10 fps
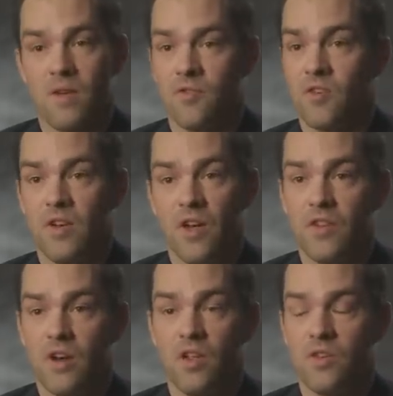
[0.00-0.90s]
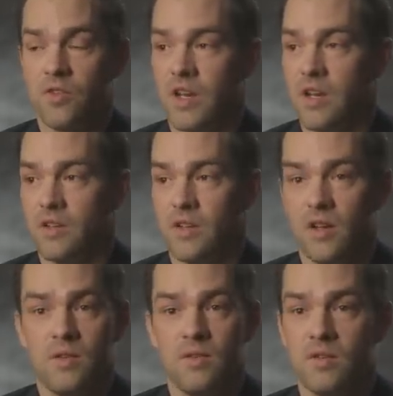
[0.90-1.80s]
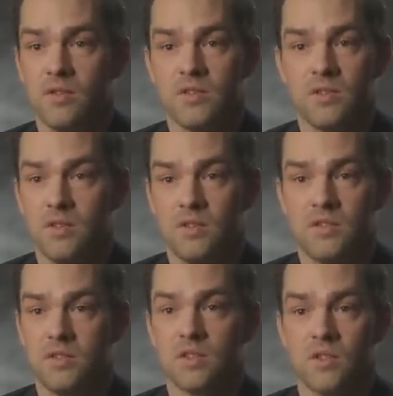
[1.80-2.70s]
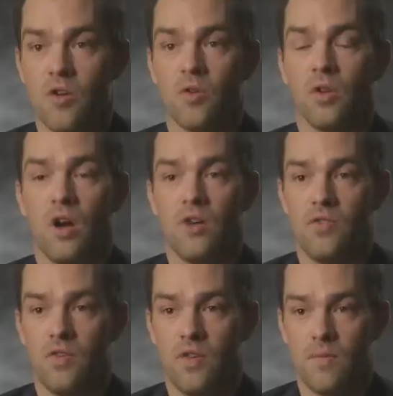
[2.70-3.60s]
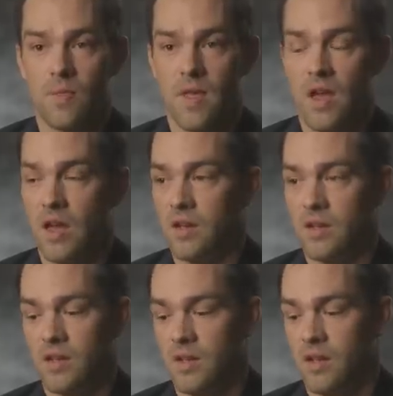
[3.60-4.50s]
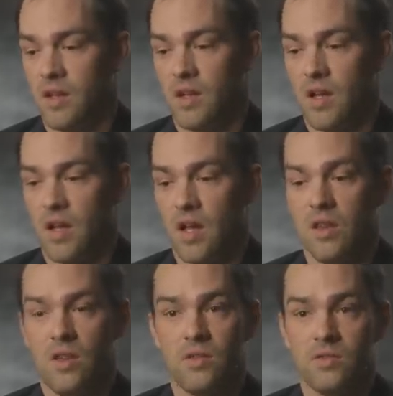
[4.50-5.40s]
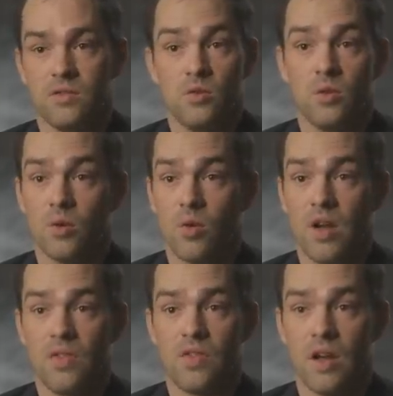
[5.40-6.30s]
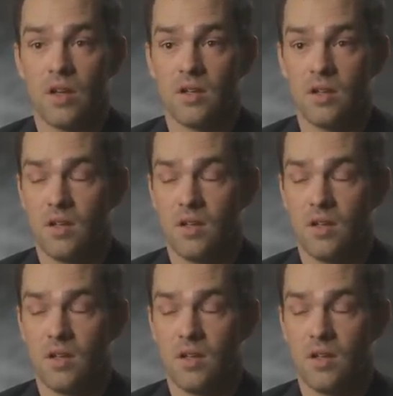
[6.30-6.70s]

for nothing other than just their love and doing the right thing.